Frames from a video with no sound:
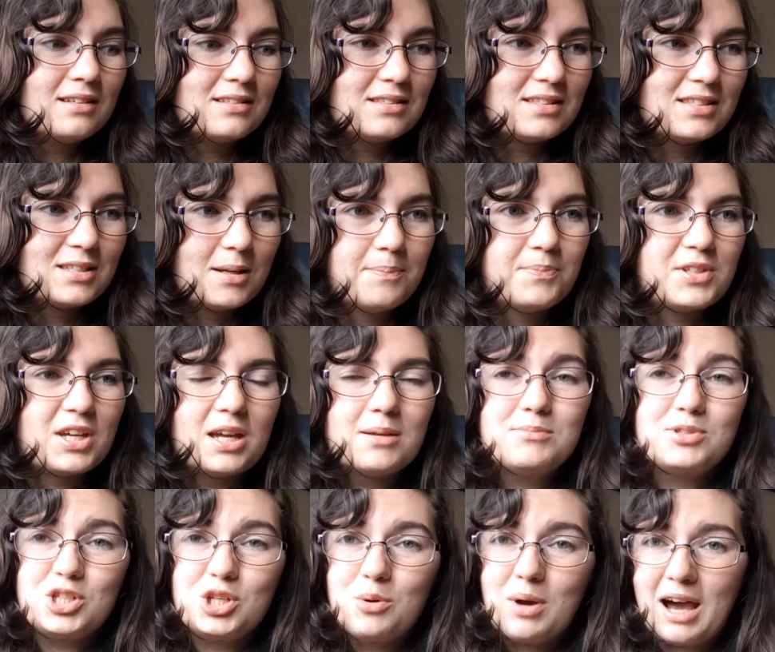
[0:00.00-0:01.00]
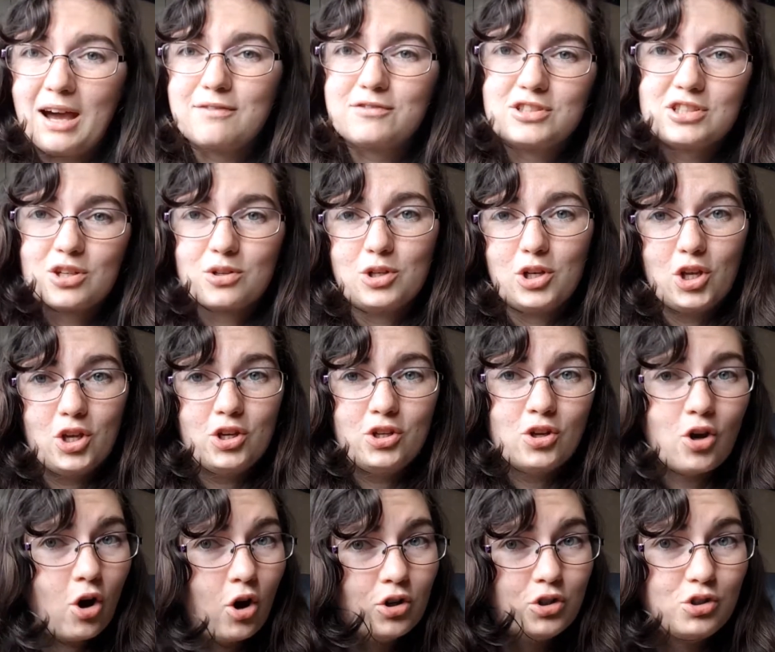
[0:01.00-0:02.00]
Sometimes you have to learn
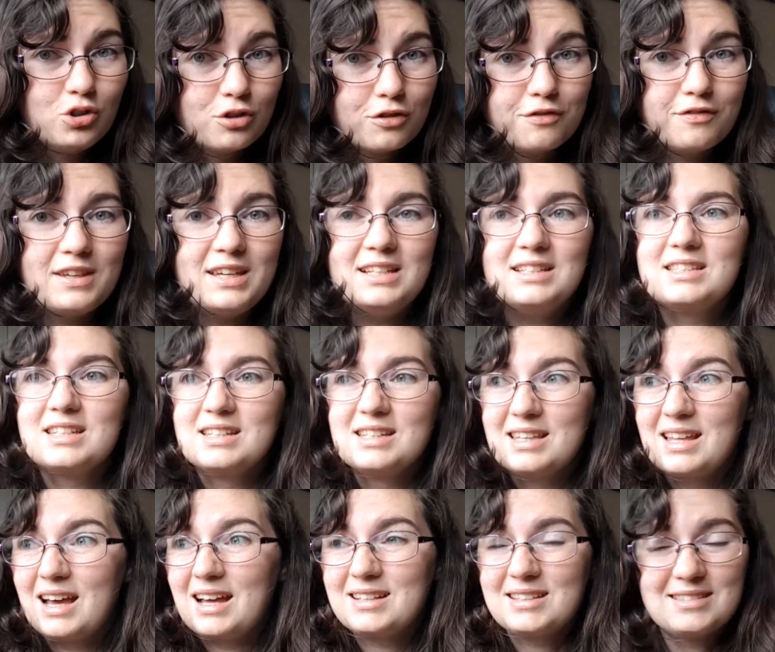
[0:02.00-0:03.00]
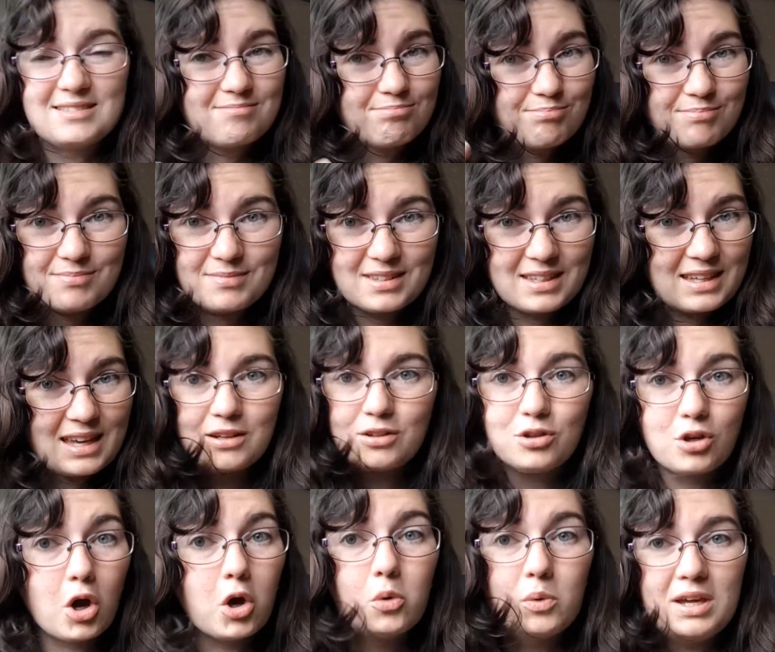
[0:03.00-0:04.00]
on your feet, and that can
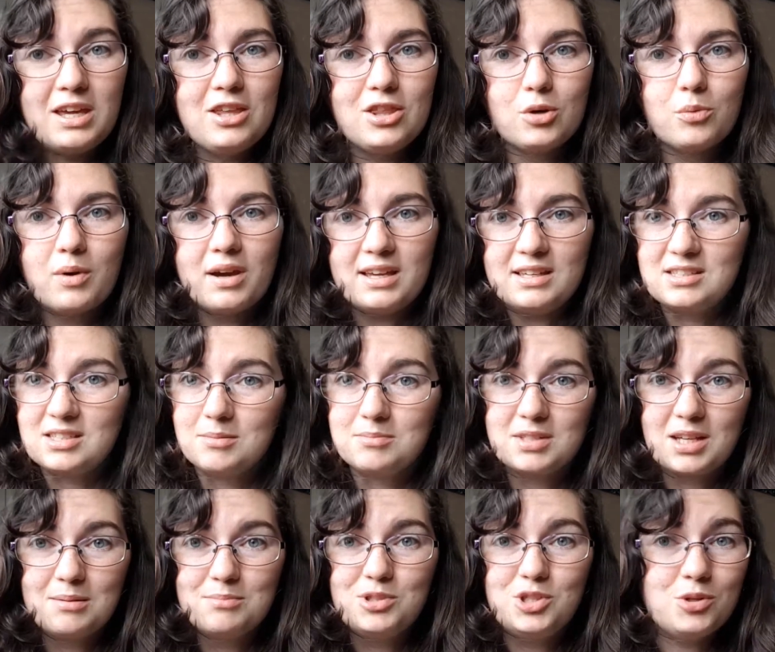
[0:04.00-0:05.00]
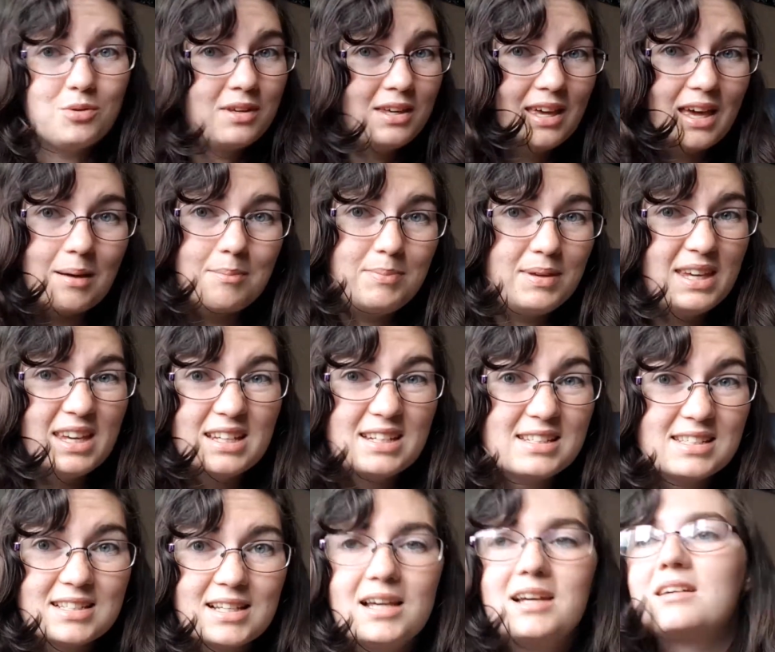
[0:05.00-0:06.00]
go either way. Sometimes you can get
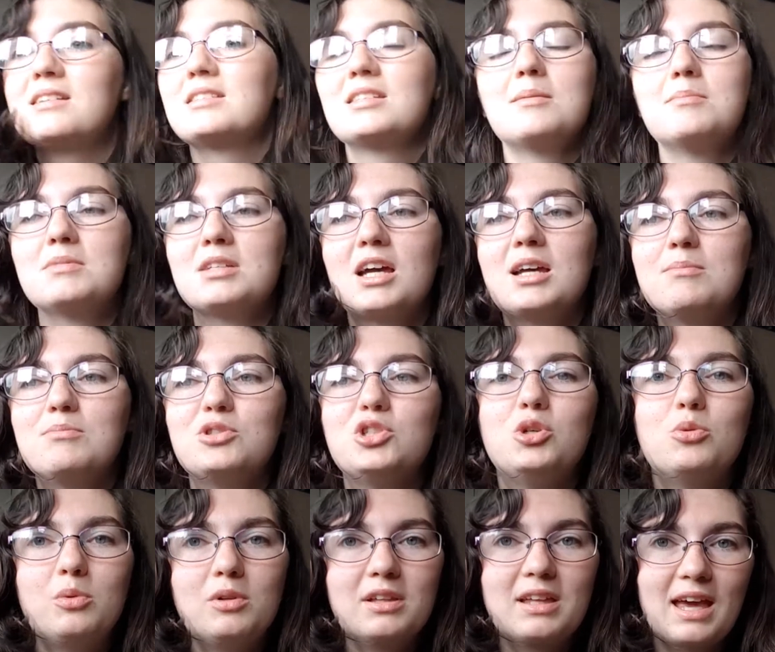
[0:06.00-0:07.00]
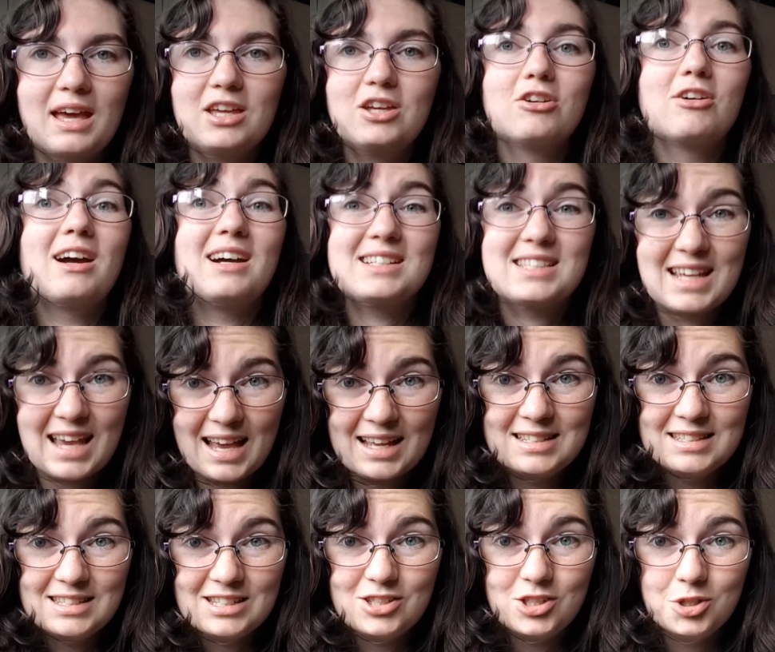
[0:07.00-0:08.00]
beginner's luck, sometimes you will get your ass
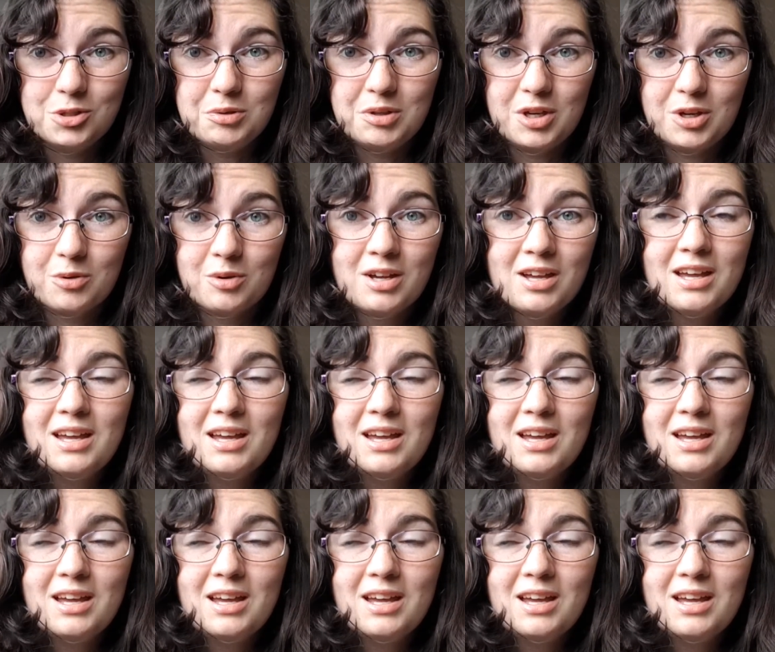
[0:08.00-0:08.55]
handed to you.